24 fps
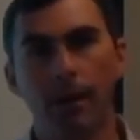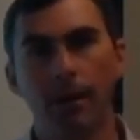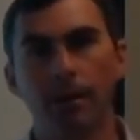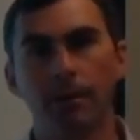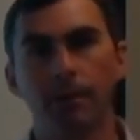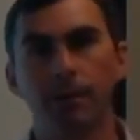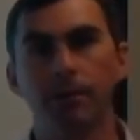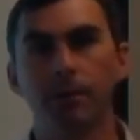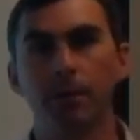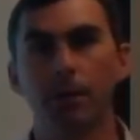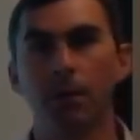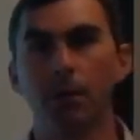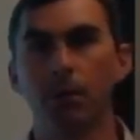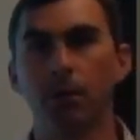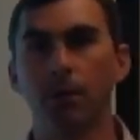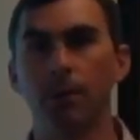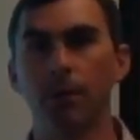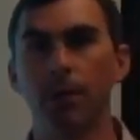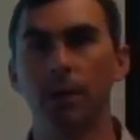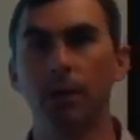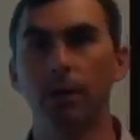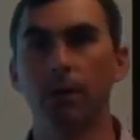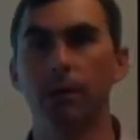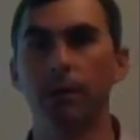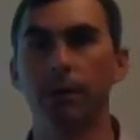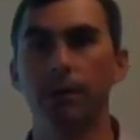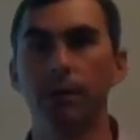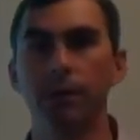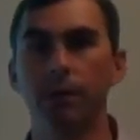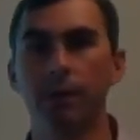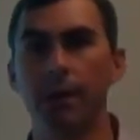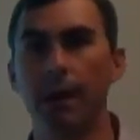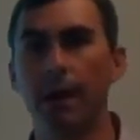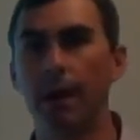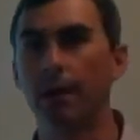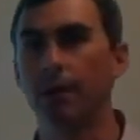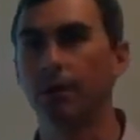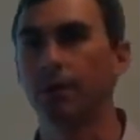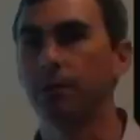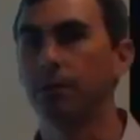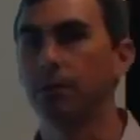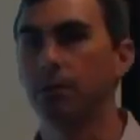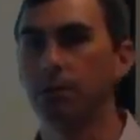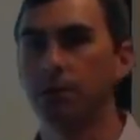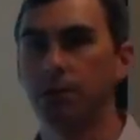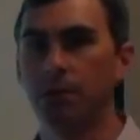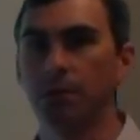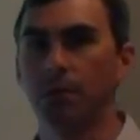So immediately do that as
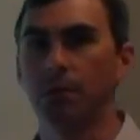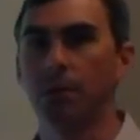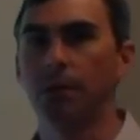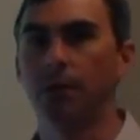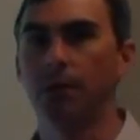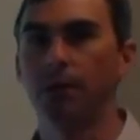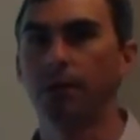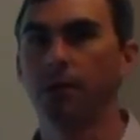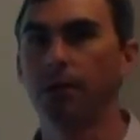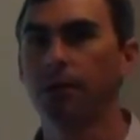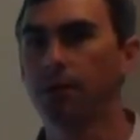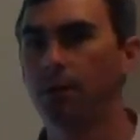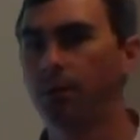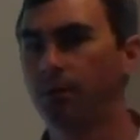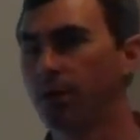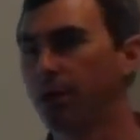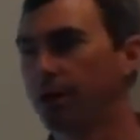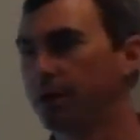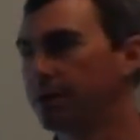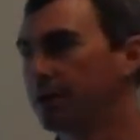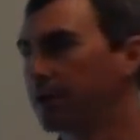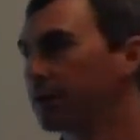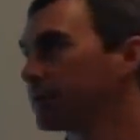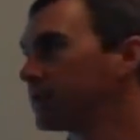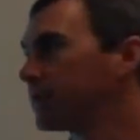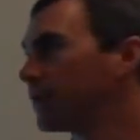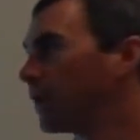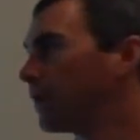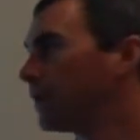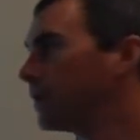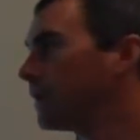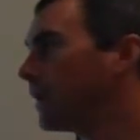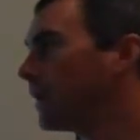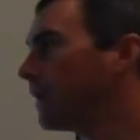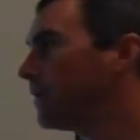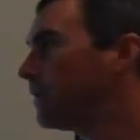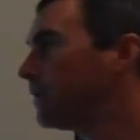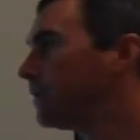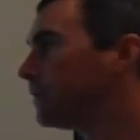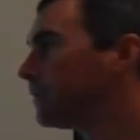soon as you enter the project start date.